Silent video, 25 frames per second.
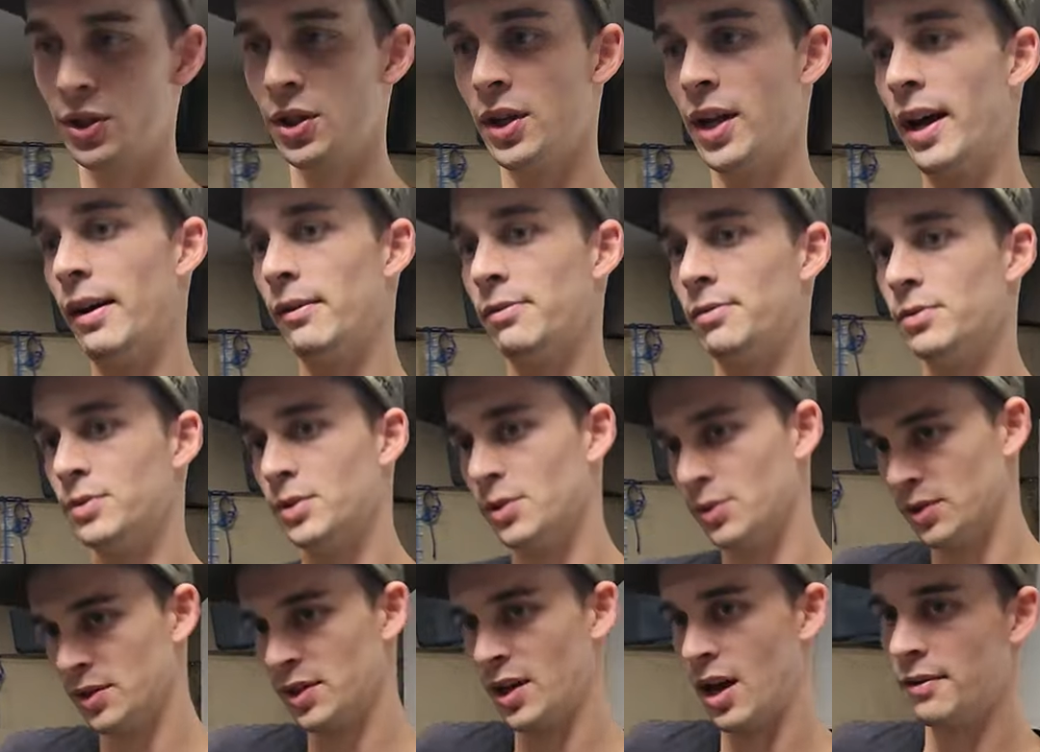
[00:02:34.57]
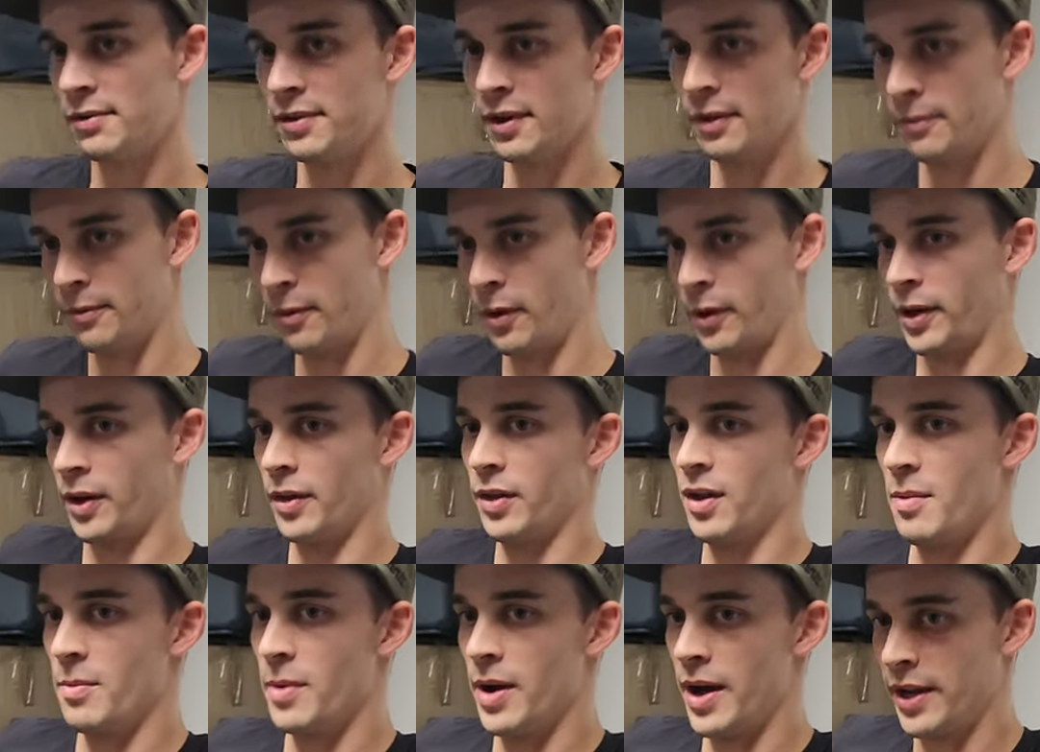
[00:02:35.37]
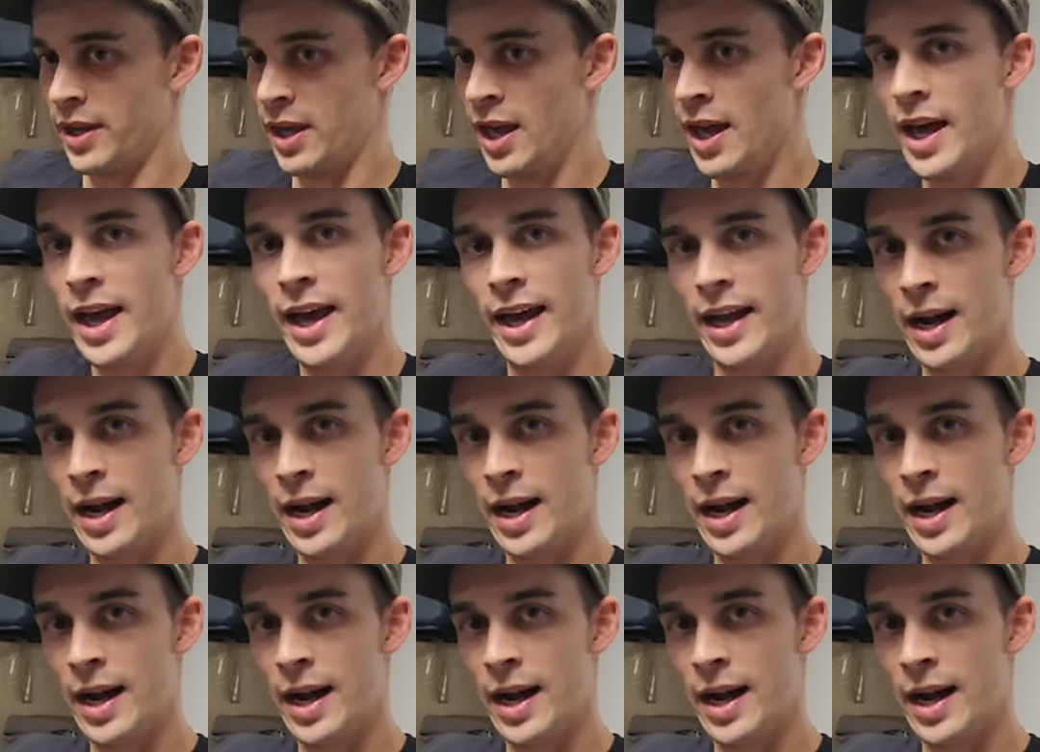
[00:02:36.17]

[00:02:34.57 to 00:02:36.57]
should have reduced offset fork in their life,